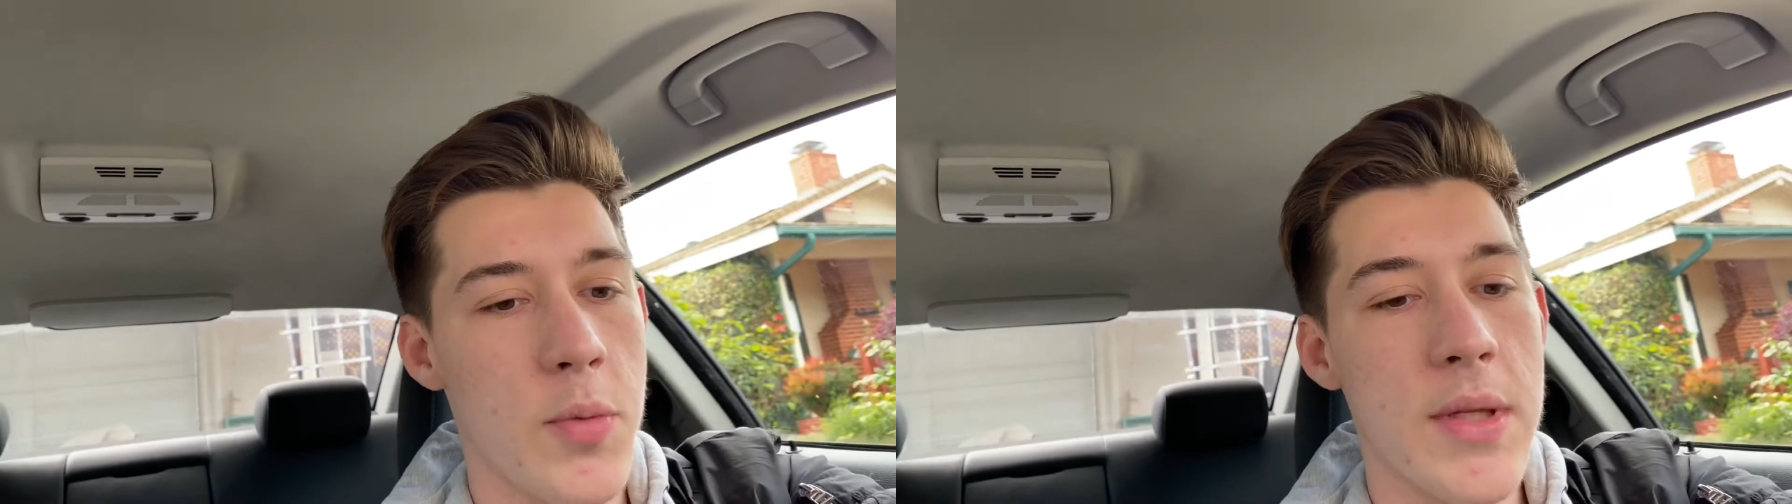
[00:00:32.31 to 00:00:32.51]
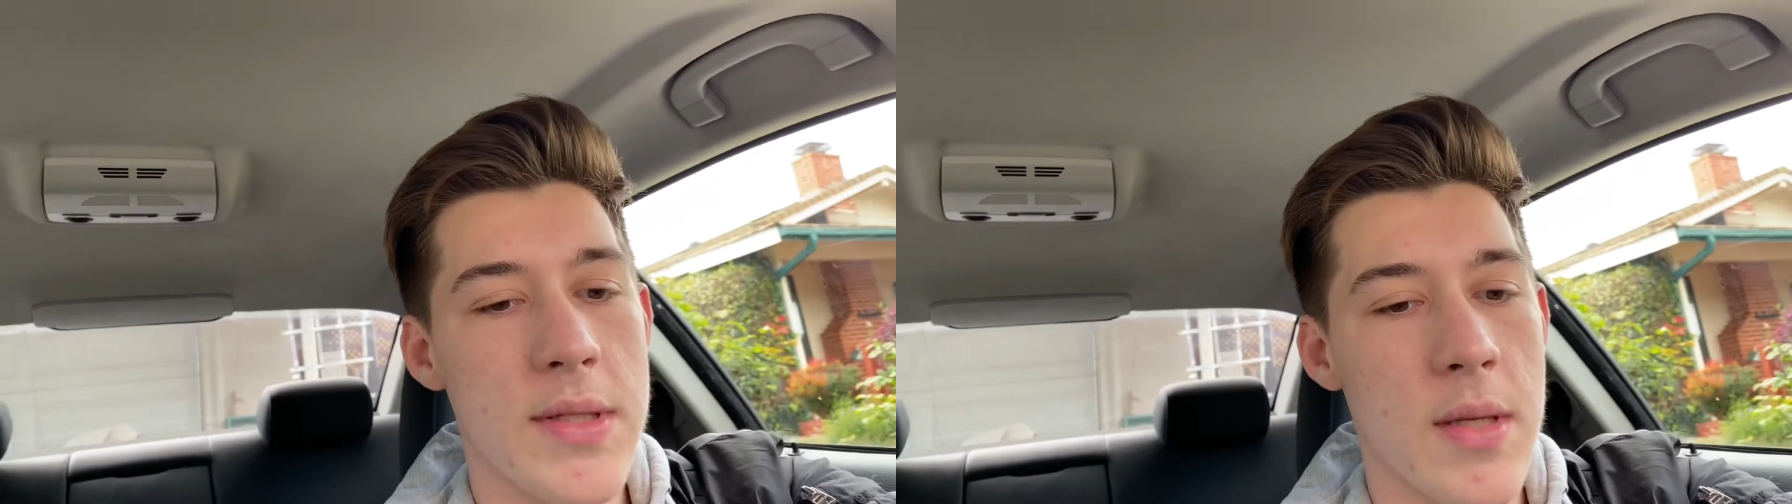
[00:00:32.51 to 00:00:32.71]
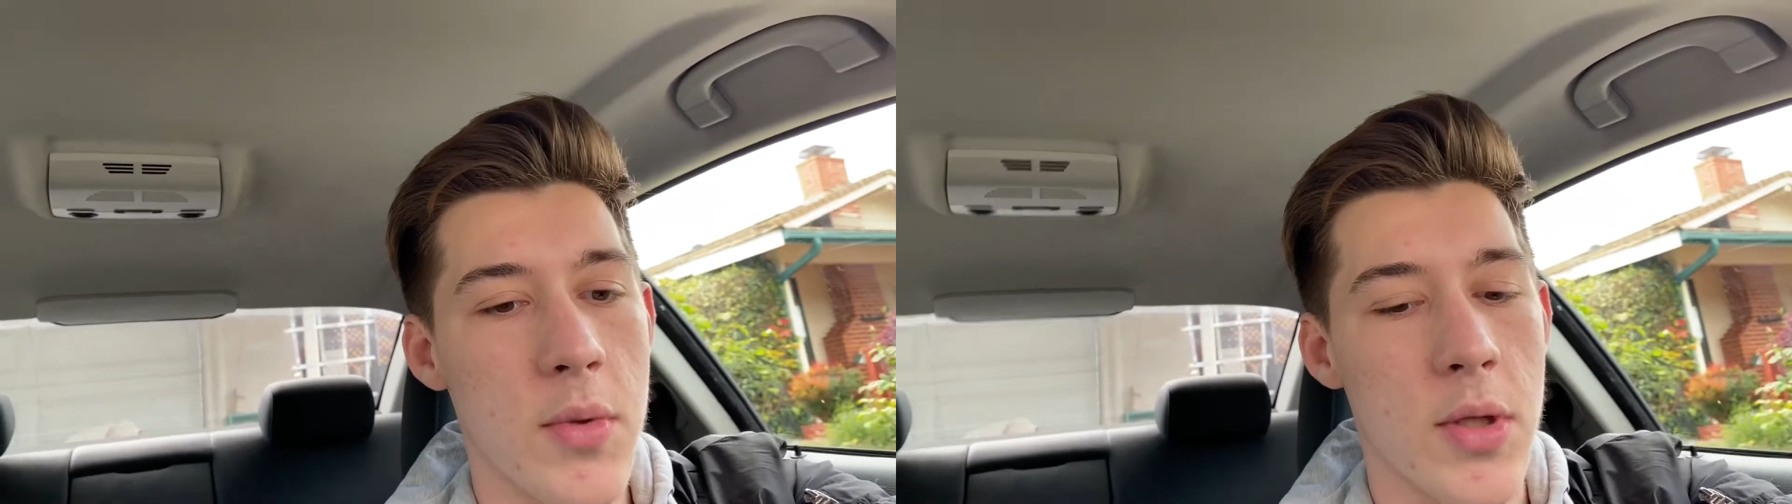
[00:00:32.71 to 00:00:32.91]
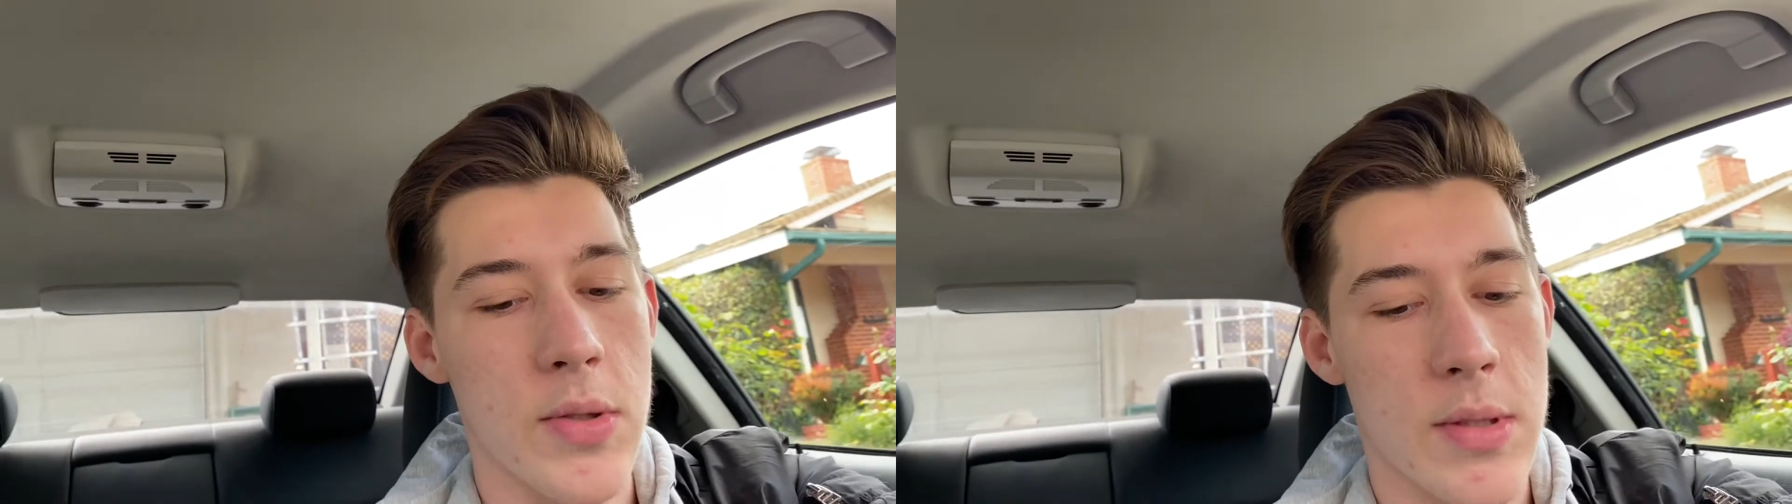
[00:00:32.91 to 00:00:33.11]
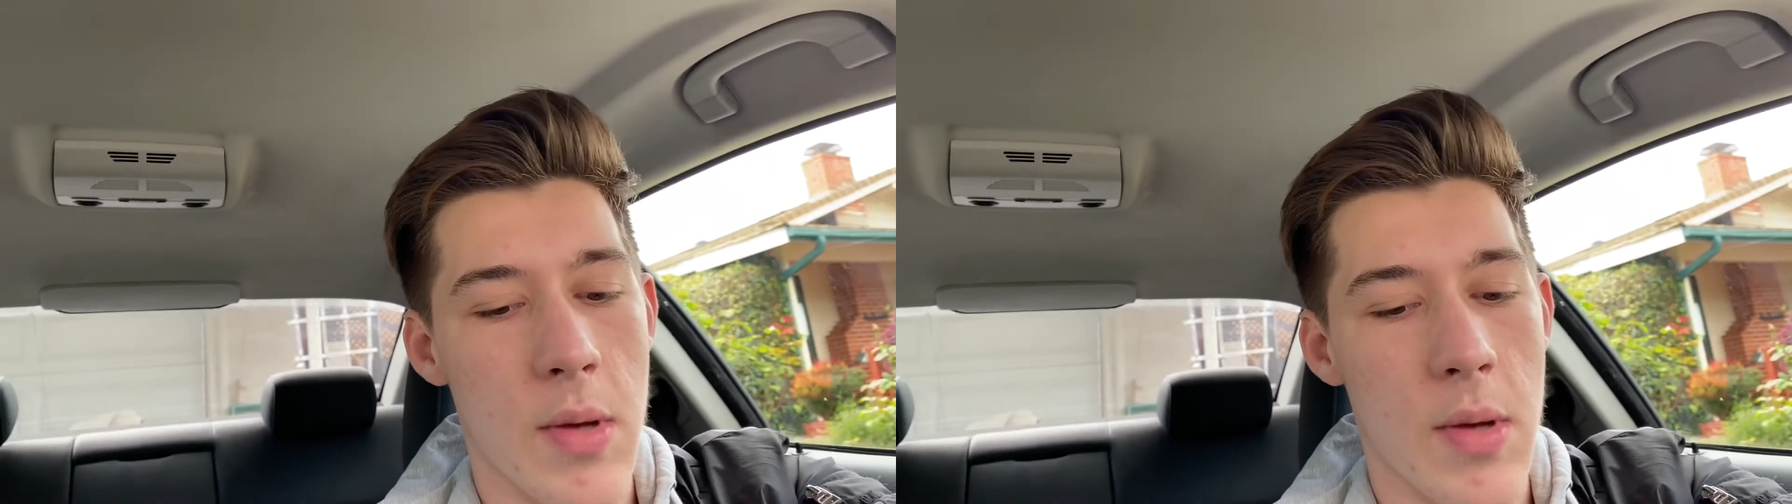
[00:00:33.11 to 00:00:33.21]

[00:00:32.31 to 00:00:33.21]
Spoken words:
win some, you lose some.